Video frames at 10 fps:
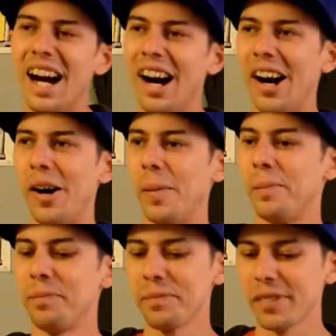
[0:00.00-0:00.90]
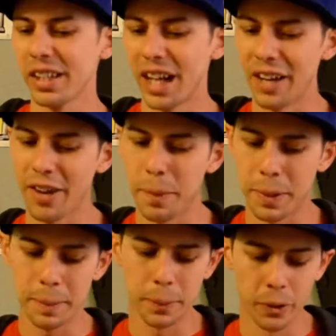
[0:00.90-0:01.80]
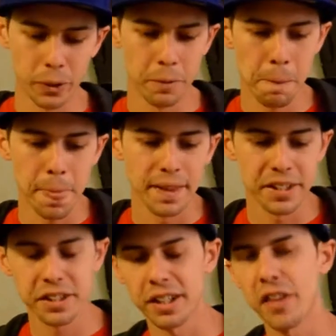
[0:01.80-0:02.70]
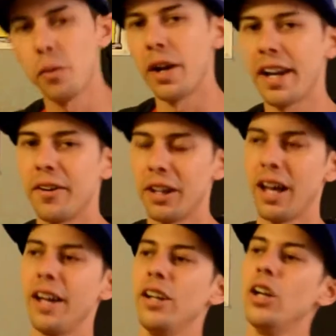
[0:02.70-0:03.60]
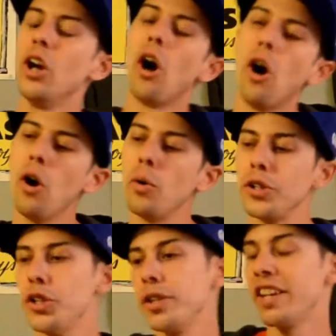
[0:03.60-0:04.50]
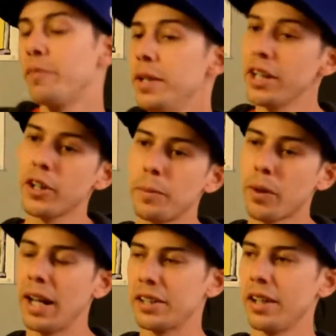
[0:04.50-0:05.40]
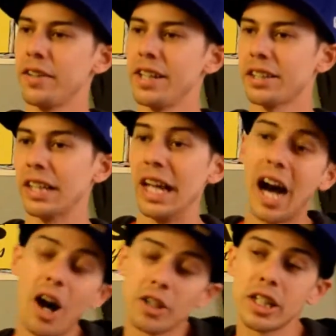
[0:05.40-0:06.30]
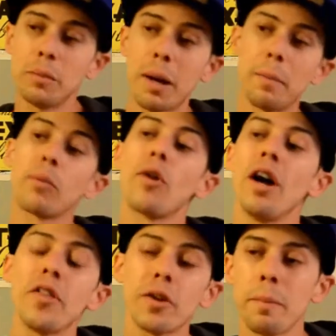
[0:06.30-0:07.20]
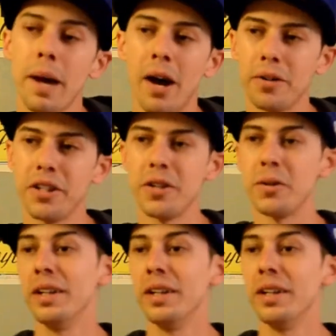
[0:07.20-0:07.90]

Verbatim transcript: Um, I've had people, this is another one I hear a lot. Oh, you give me a good price on this, I'll tell my brother about you